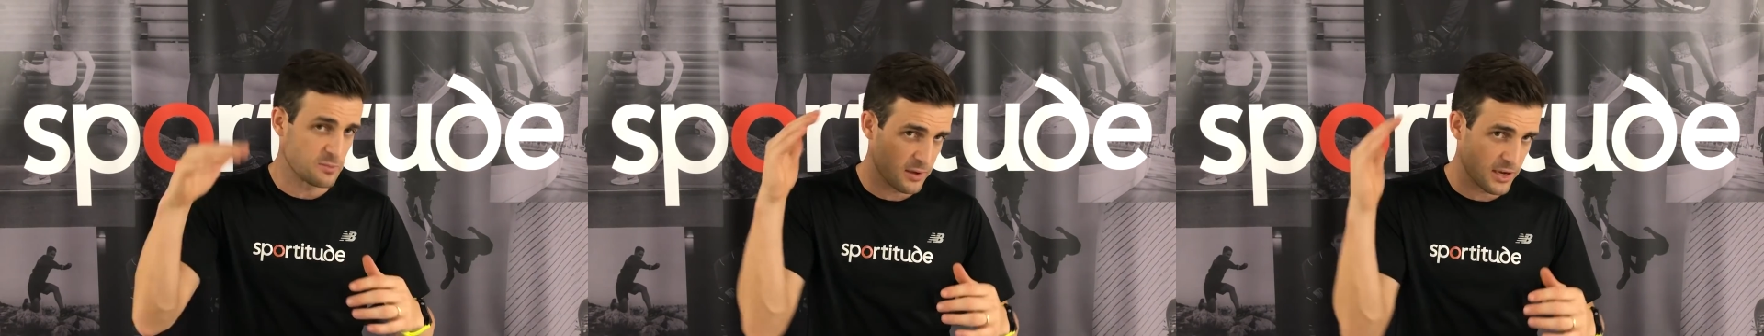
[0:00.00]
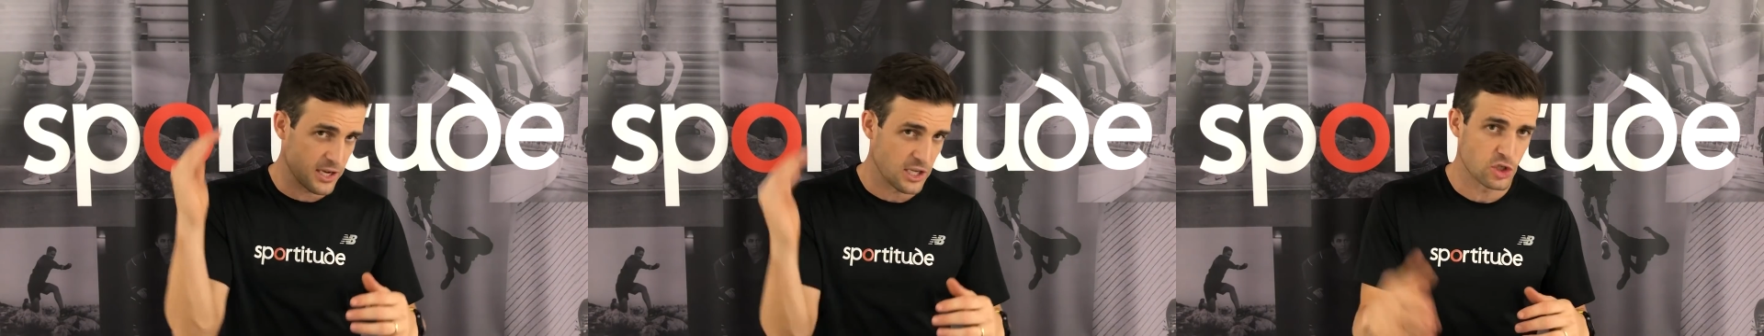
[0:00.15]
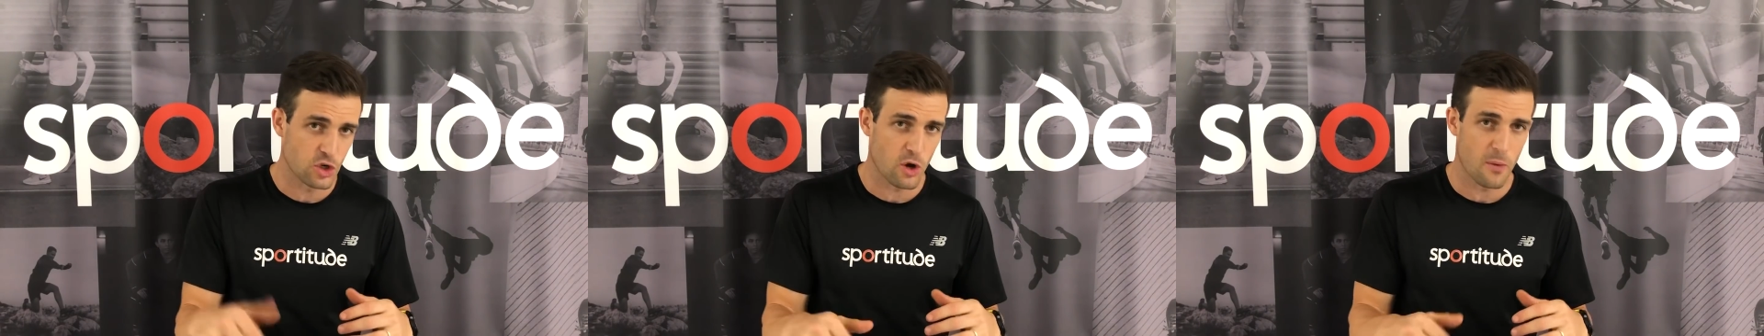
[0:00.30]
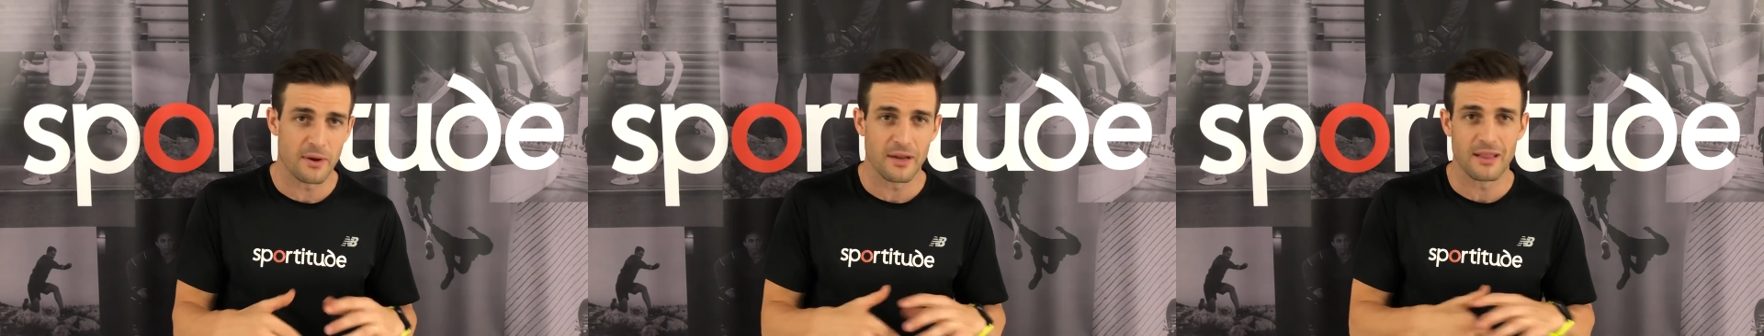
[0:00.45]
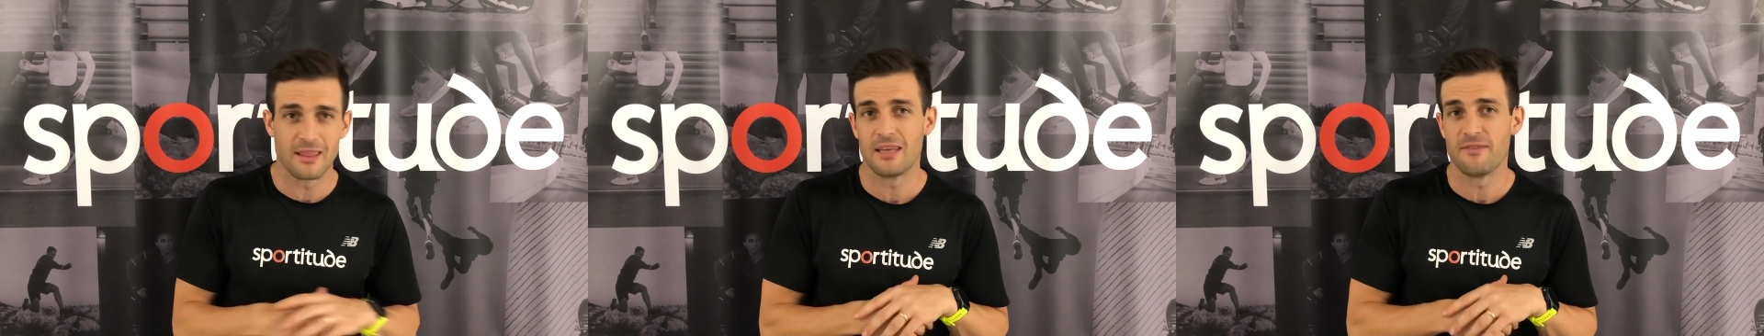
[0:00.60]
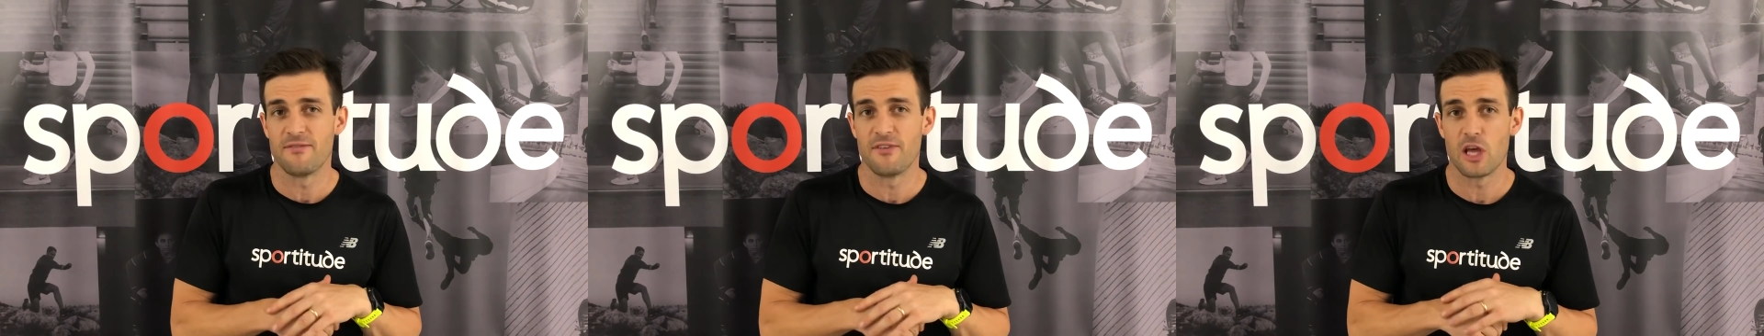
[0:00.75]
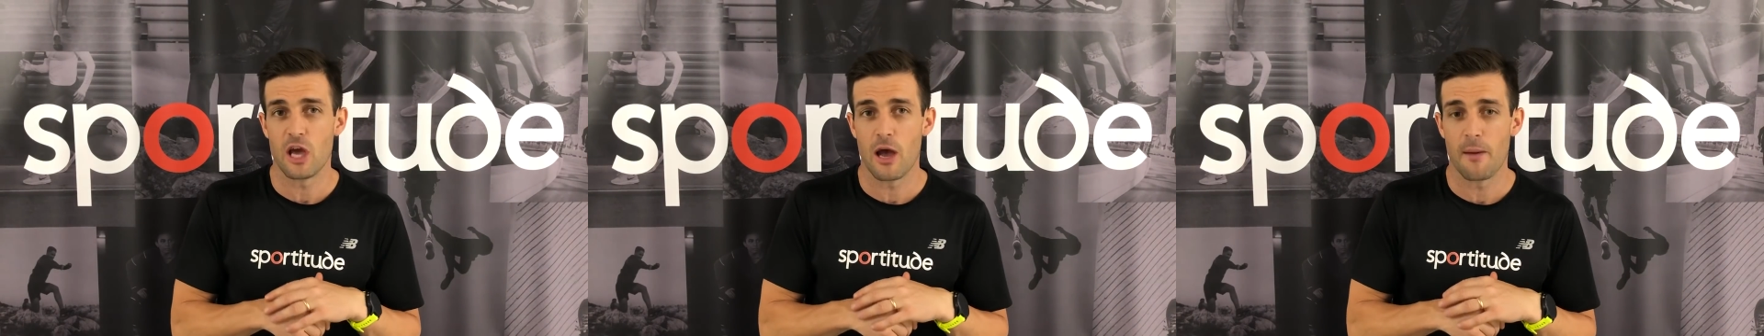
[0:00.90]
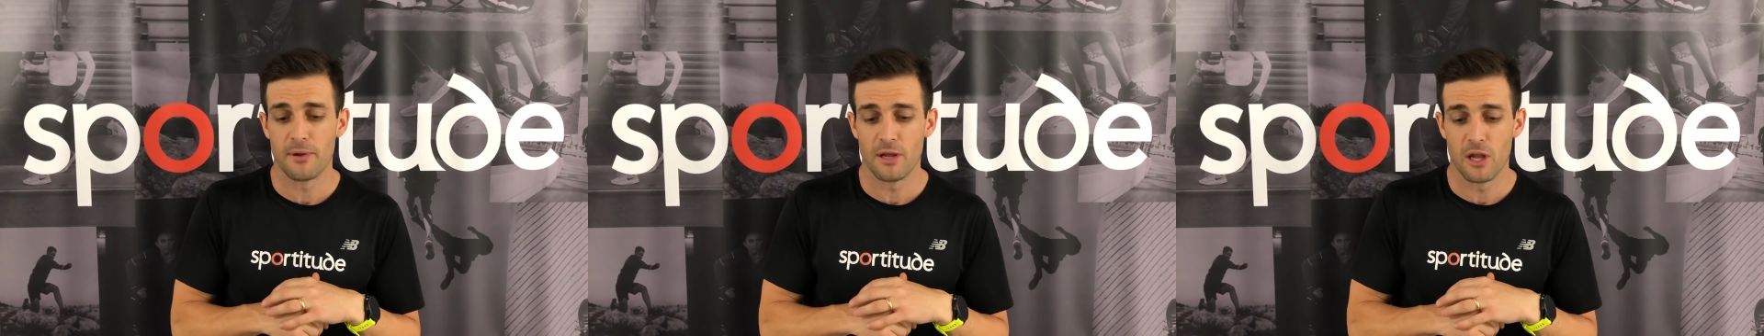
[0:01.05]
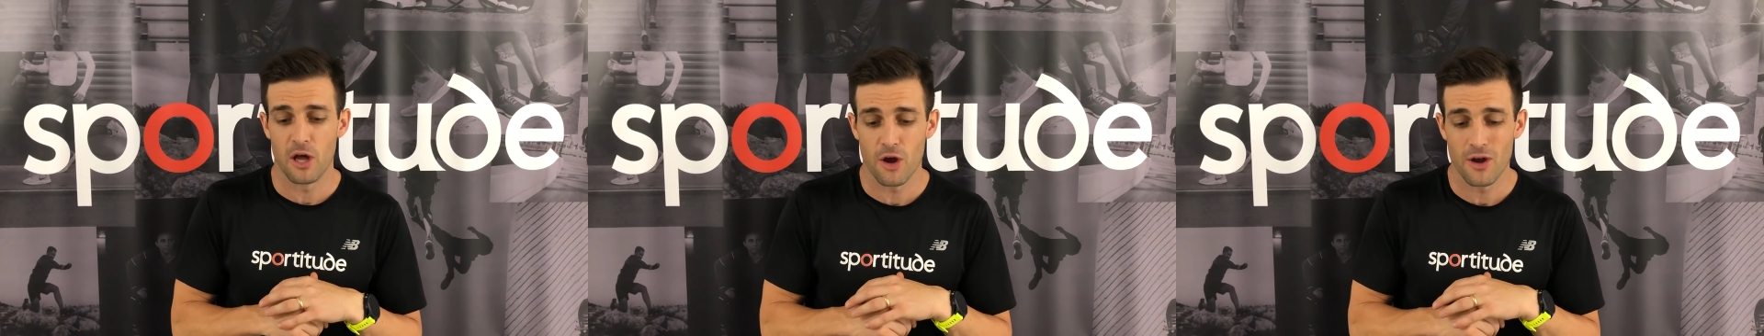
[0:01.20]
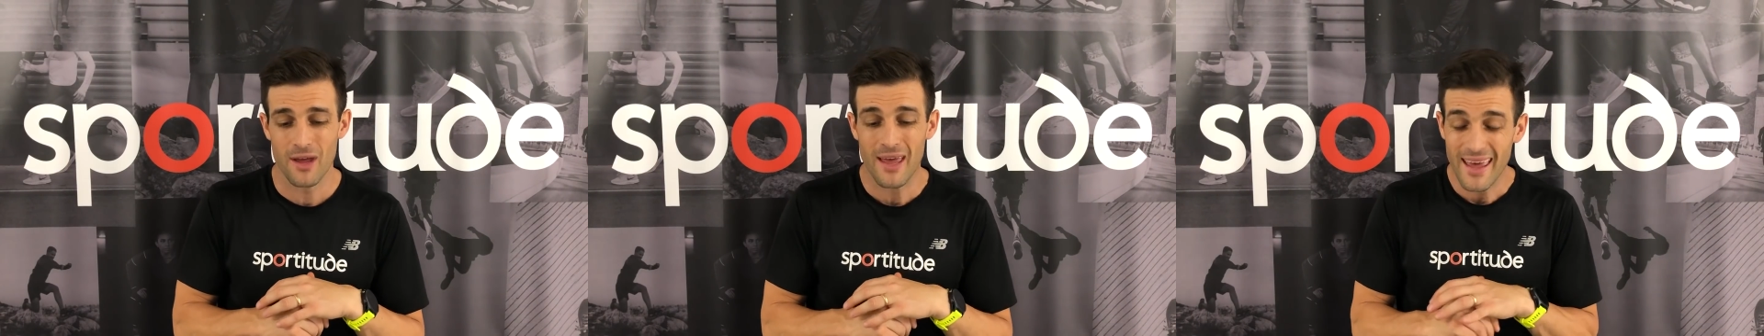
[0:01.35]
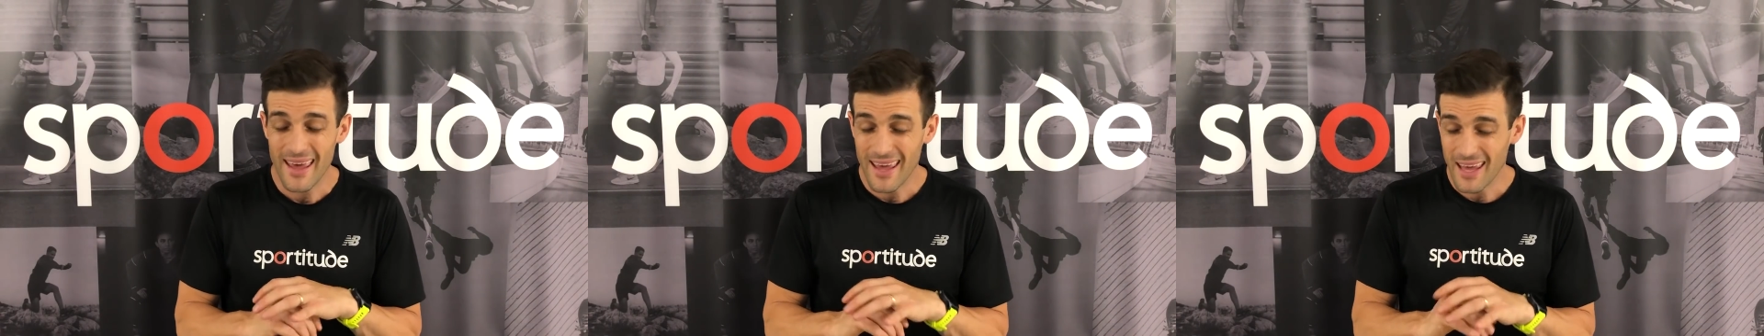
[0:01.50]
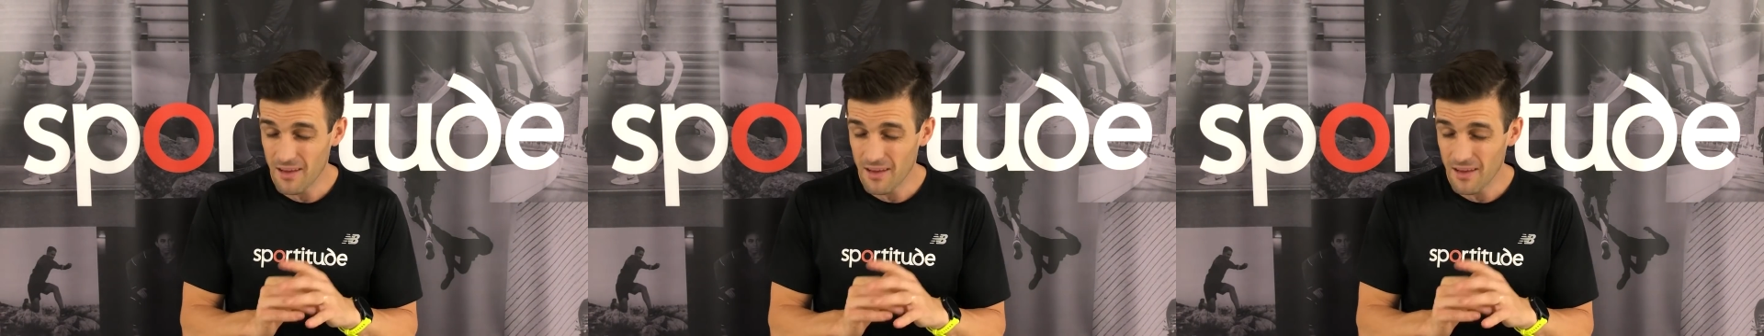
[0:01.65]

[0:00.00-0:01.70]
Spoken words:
please drop it in the video below.